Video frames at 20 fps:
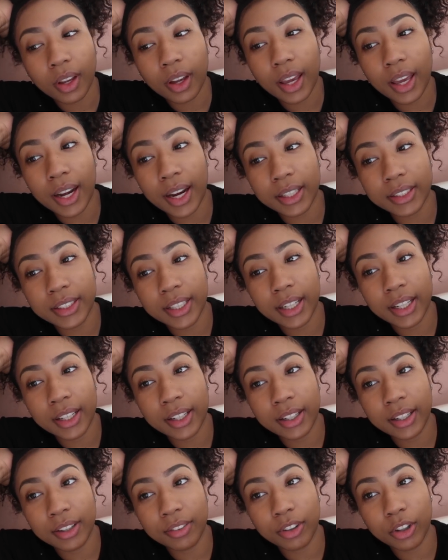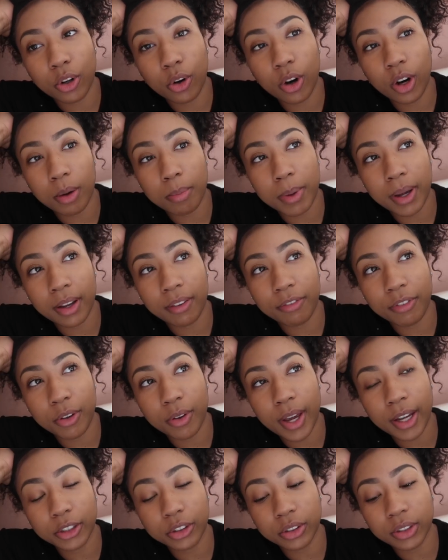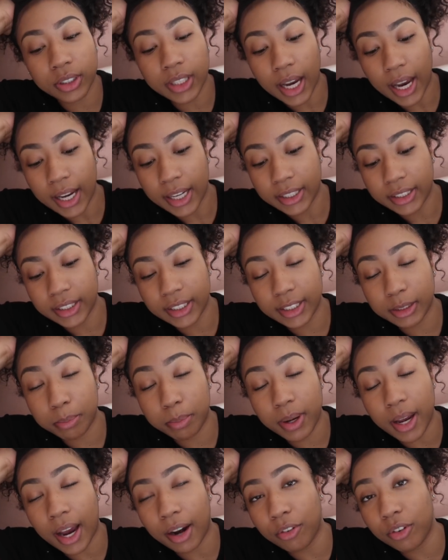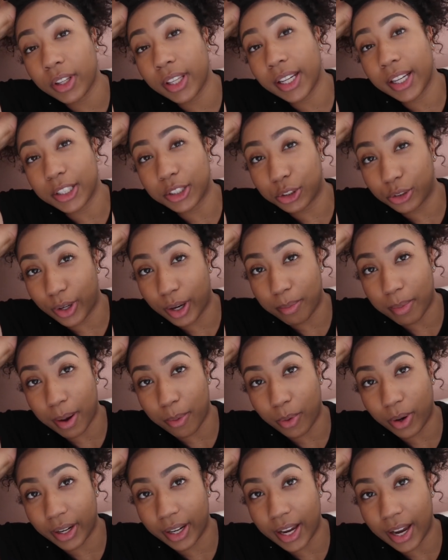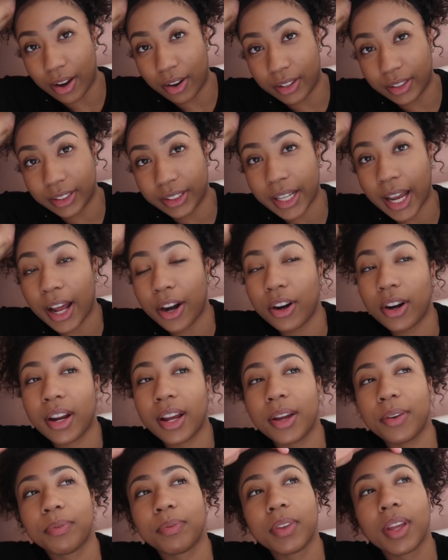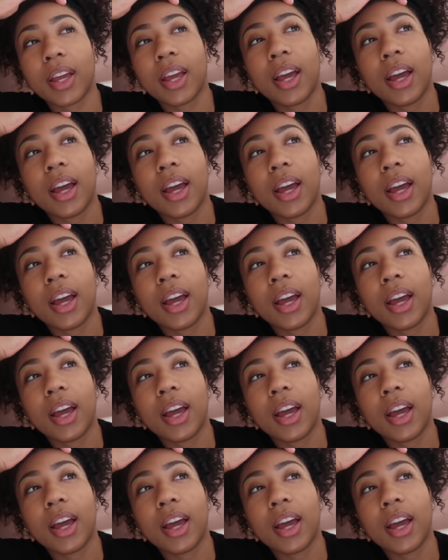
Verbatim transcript: and I did record my few exercises, but I really enjoyed my workout on Saturday.